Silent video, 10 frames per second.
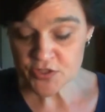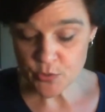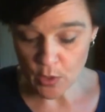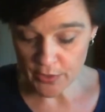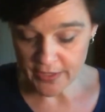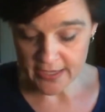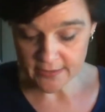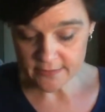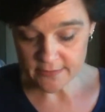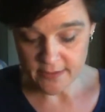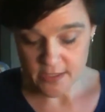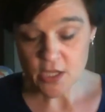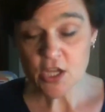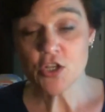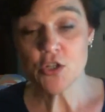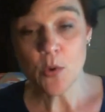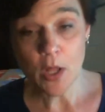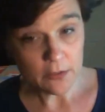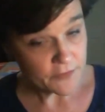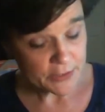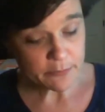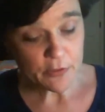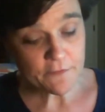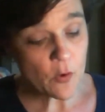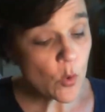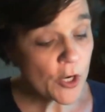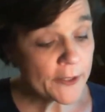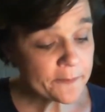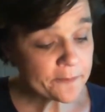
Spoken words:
do all that. Do all of number 4.